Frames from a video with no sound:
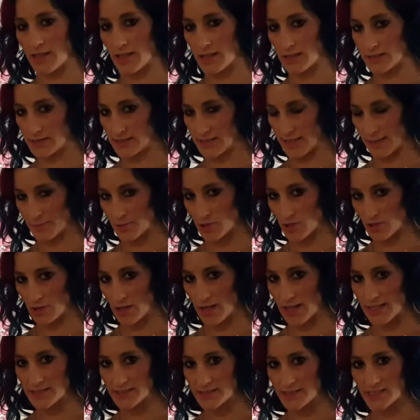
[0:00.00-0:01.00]
they
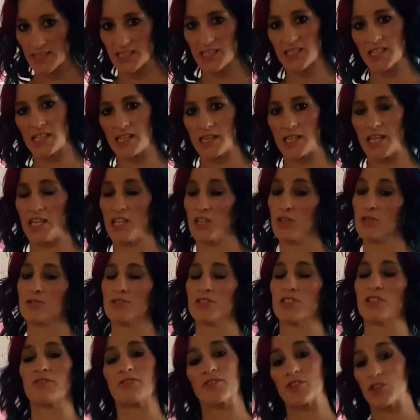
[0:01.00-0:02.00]
conceptualized it, and they
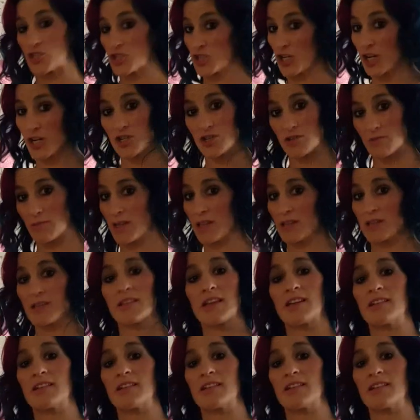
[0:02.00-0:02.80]
used it for judgment.